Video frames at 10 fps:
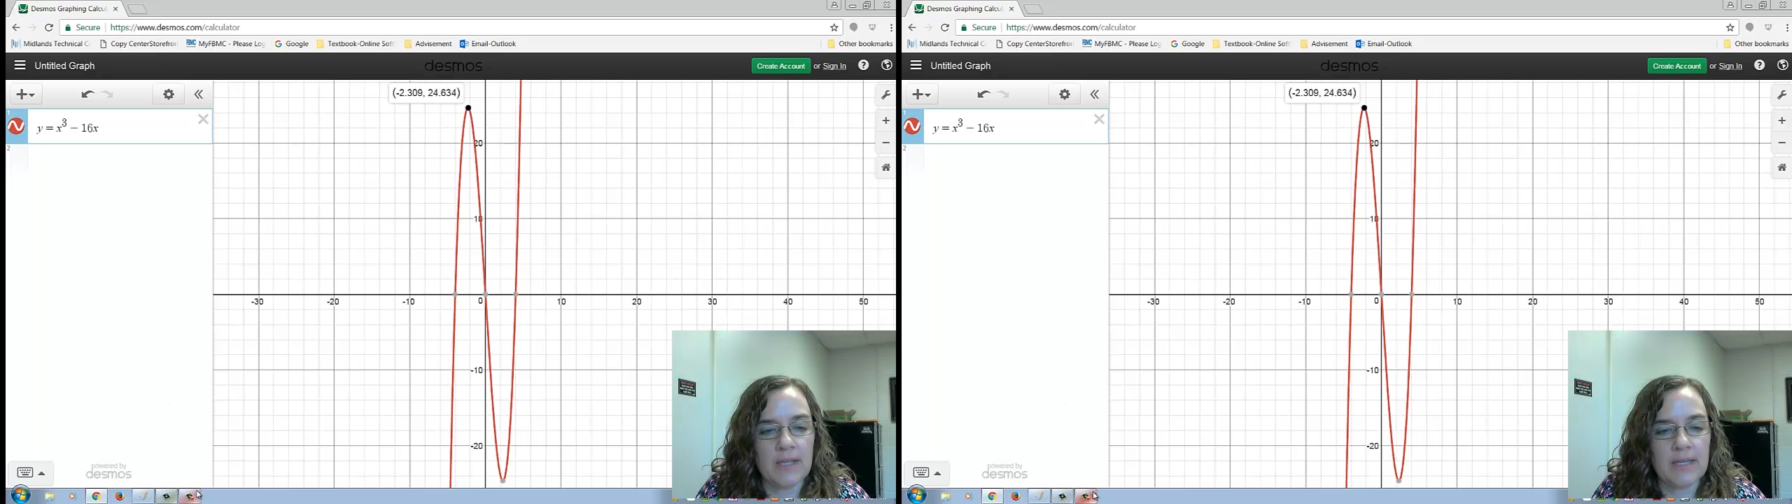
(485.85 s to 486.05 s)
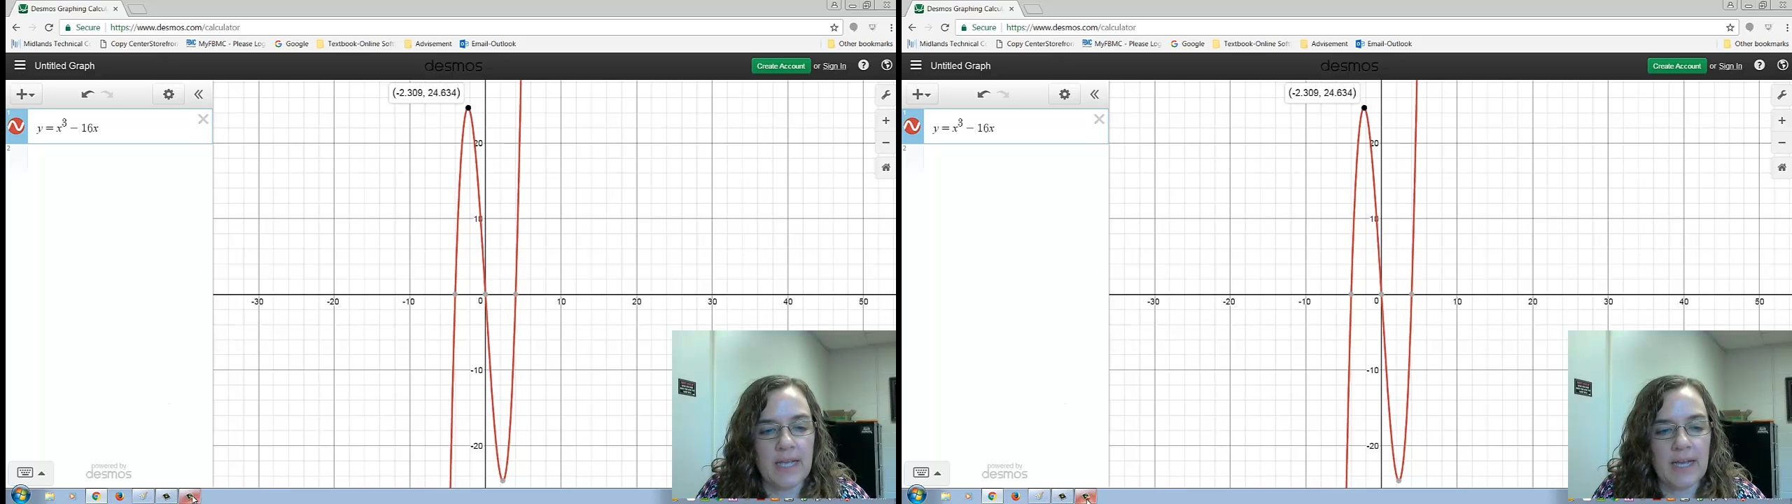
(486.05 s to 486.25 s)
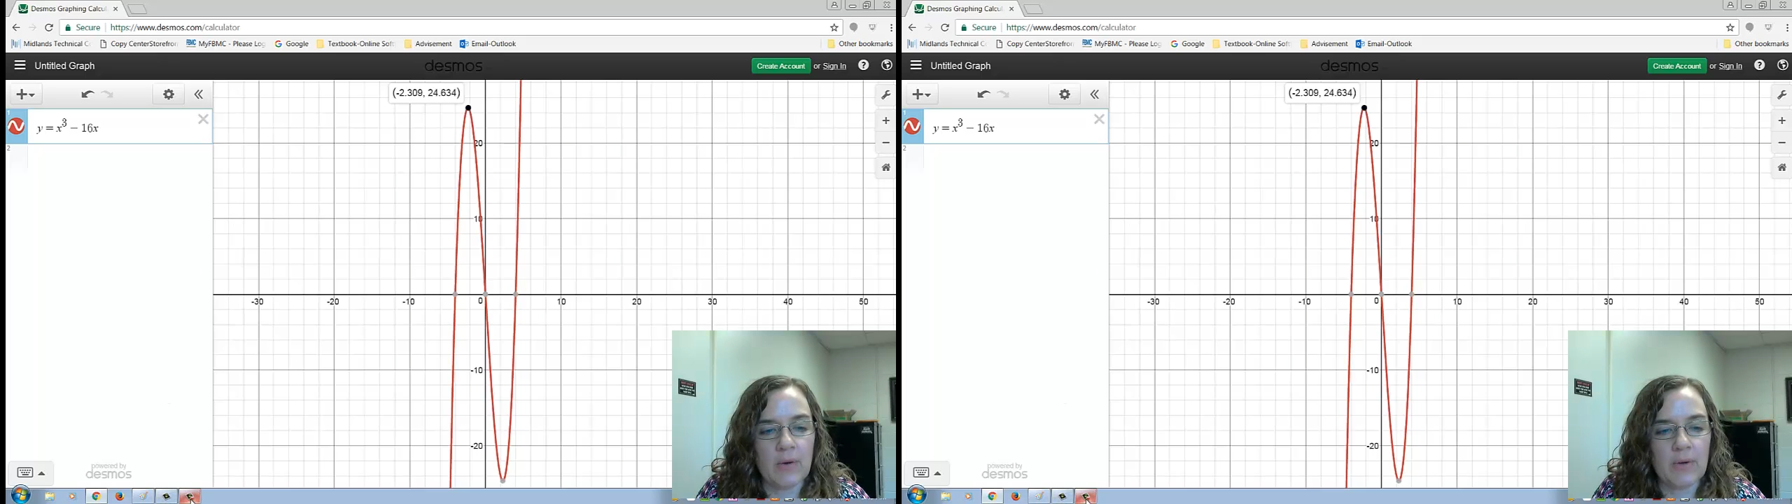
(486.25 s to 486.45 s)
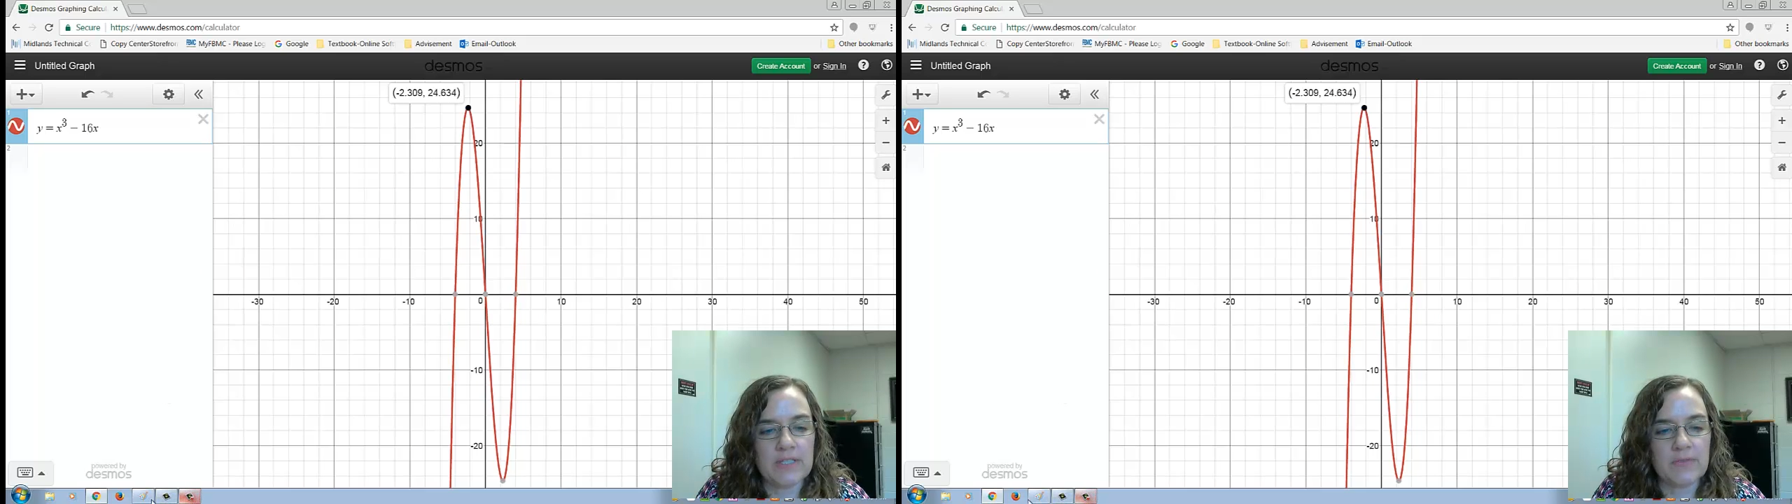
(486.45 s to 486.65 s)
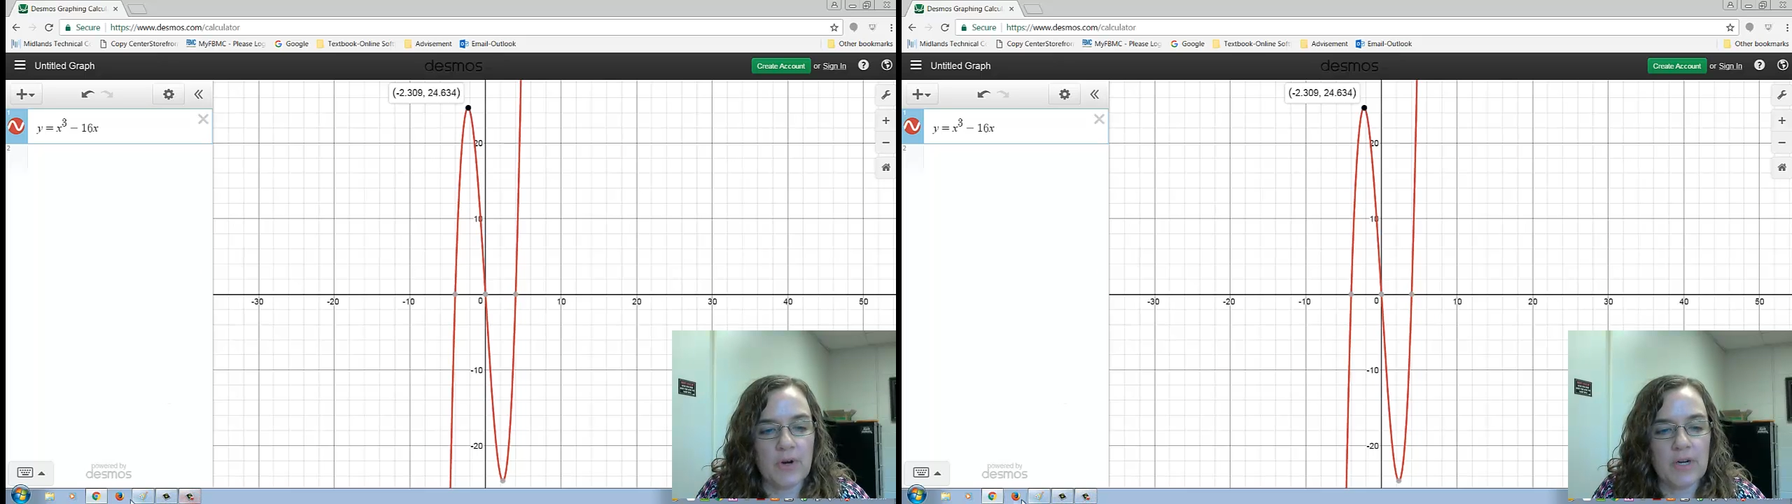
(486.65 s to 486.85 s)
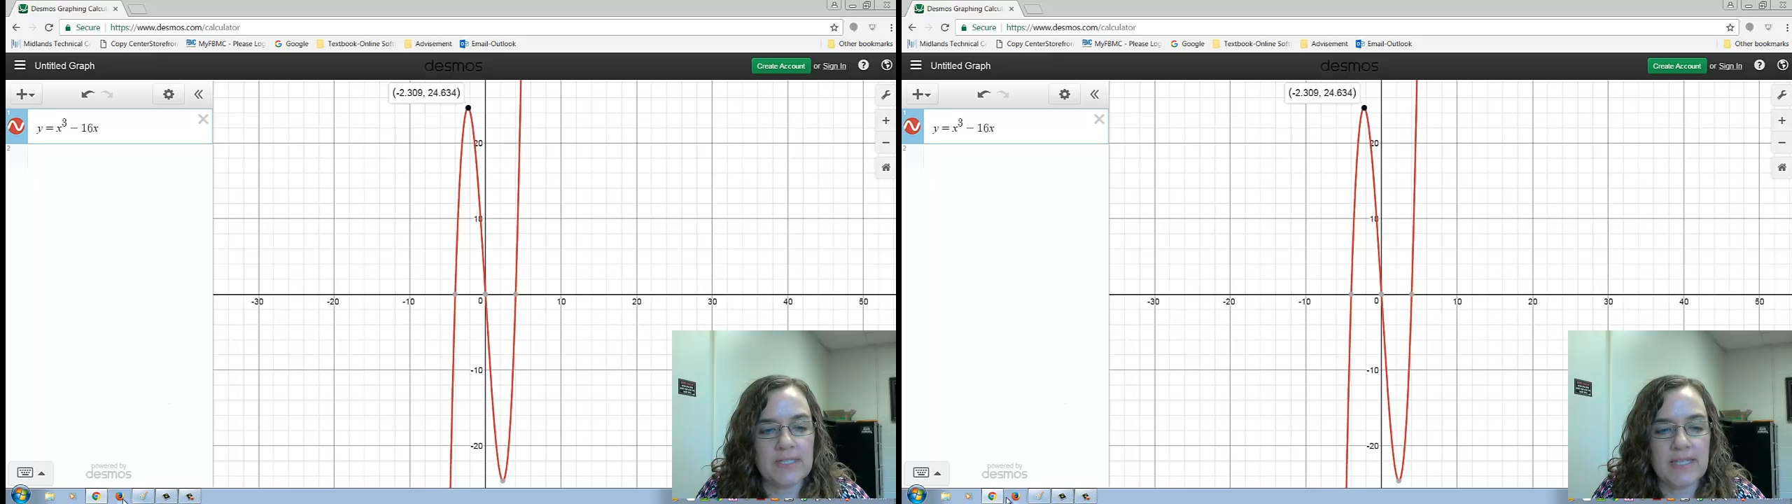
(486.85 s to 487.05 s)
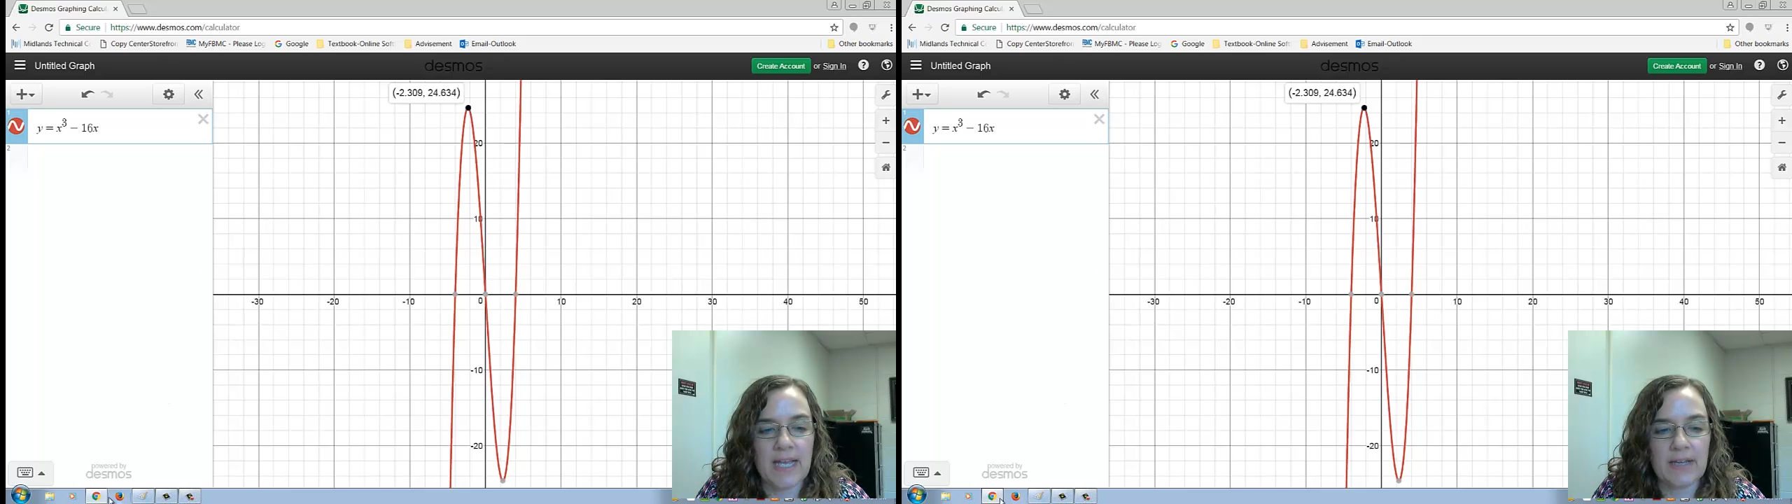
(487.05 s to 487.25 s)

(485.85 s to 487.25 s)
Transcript: Now, as far as the